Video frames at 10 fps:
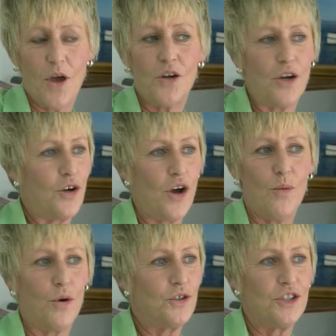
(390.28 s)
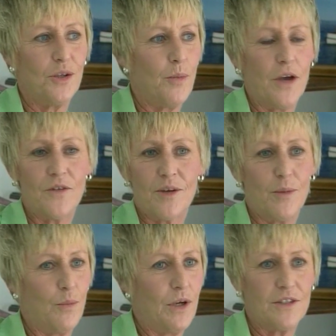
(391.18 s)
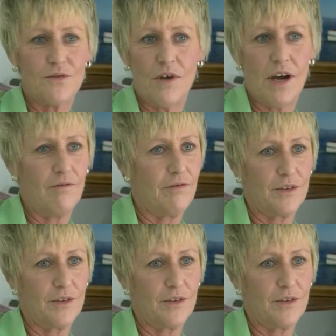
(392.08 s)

I don't like watching the boats come in when it's rough.